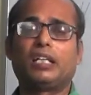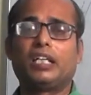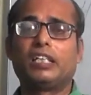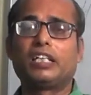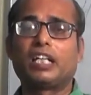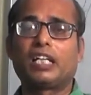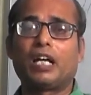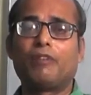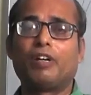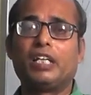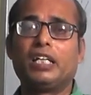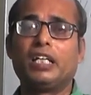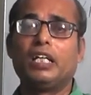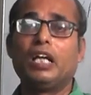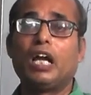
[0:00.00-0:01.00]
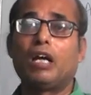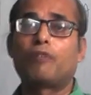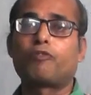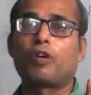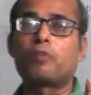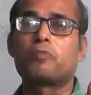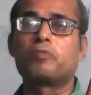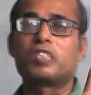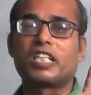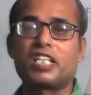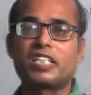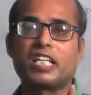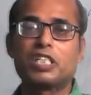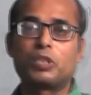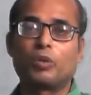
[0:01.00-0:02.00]
in Ganga Valley from 6th
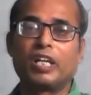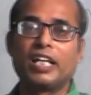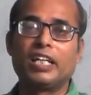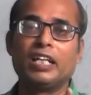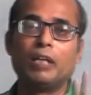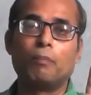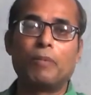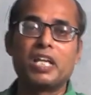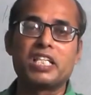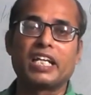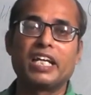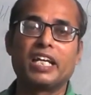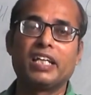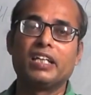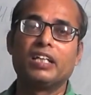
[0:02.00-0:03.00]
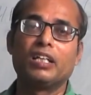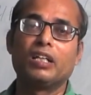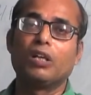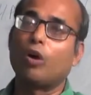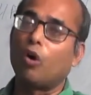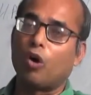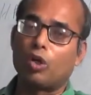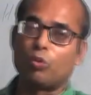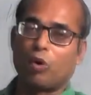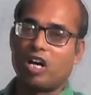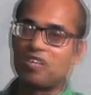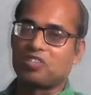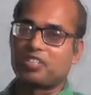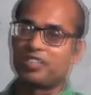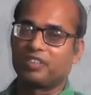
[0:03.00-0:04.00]
century BCE
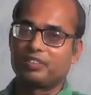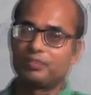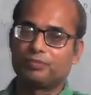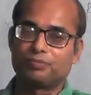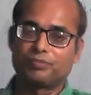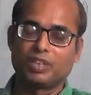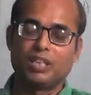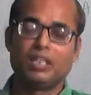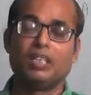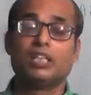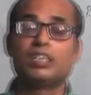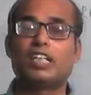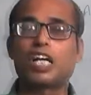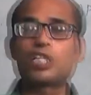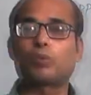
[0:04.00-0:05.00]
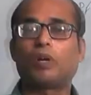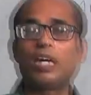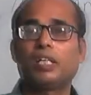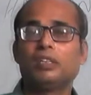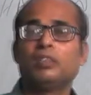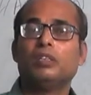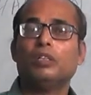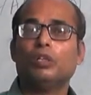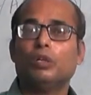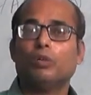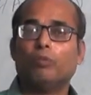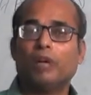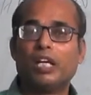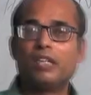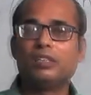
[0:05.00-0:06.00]
onwards. That's why
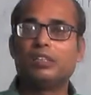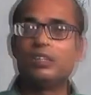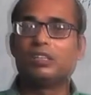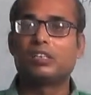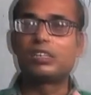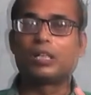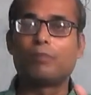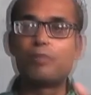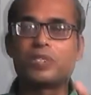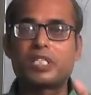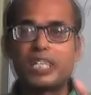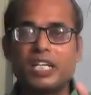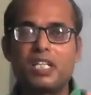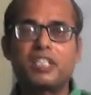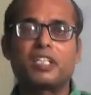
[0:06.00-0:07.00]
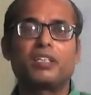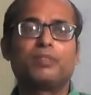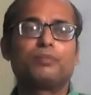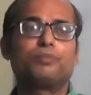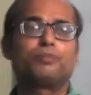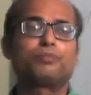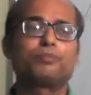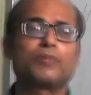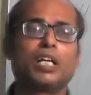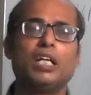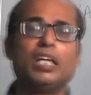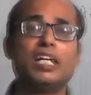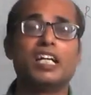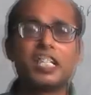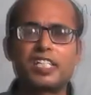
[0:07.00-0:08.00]
when some seals
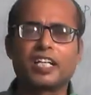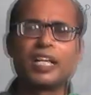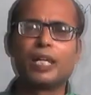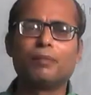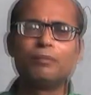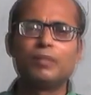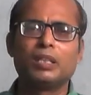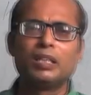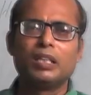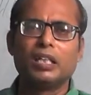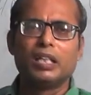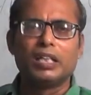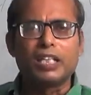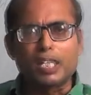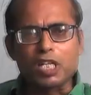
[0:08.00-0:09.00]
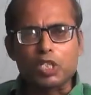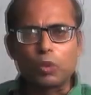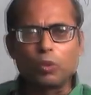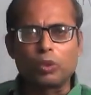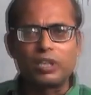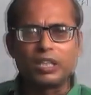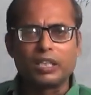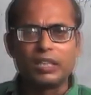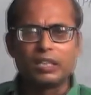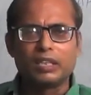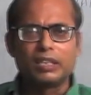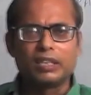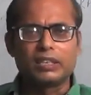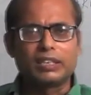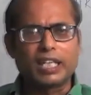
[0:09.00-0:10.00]
reached him, he understood
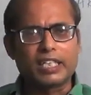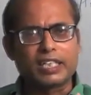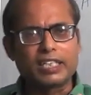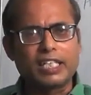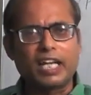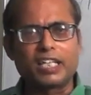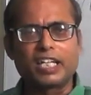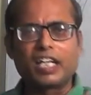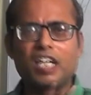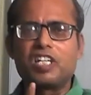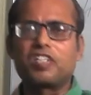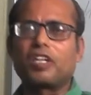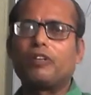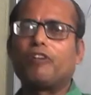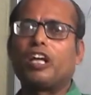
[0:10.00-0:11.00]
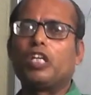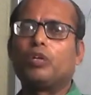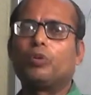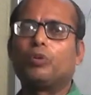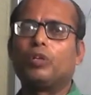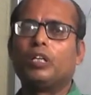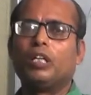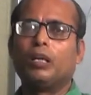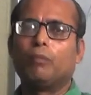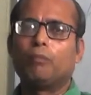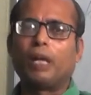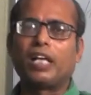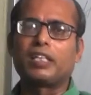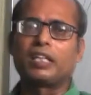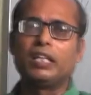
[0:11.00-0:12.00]
that it had a cultural value,
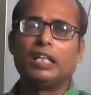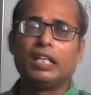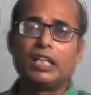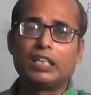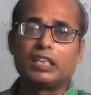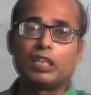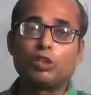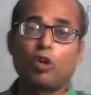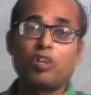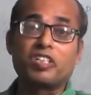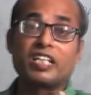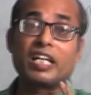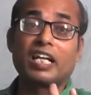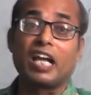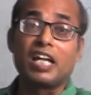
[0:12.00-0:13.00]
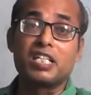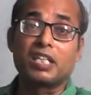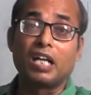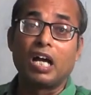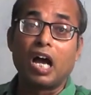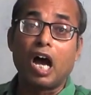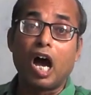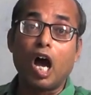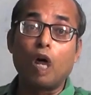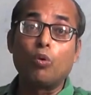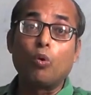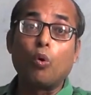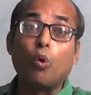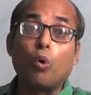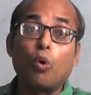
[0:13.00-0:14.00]
but he did not realize
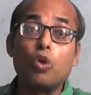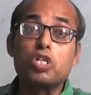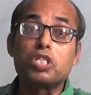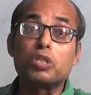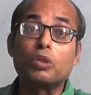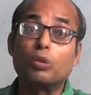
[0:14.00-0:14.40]
how old